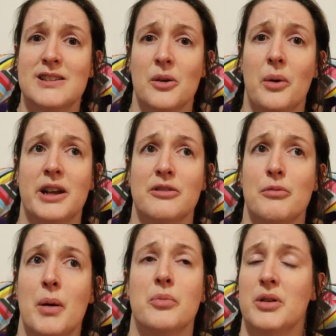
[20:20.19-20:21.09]
so I can
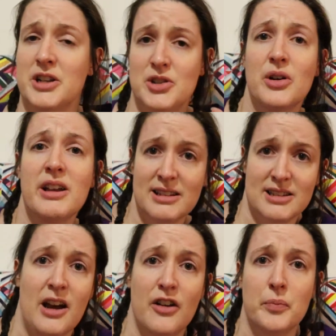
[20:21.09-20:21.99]
remember enjoying
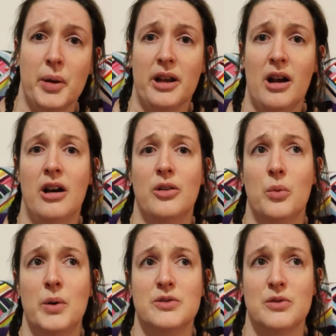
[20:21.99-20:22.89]
stuff, but I can't
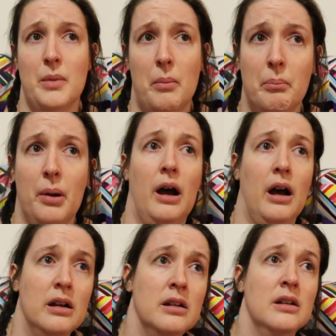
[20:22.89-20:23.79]
always remember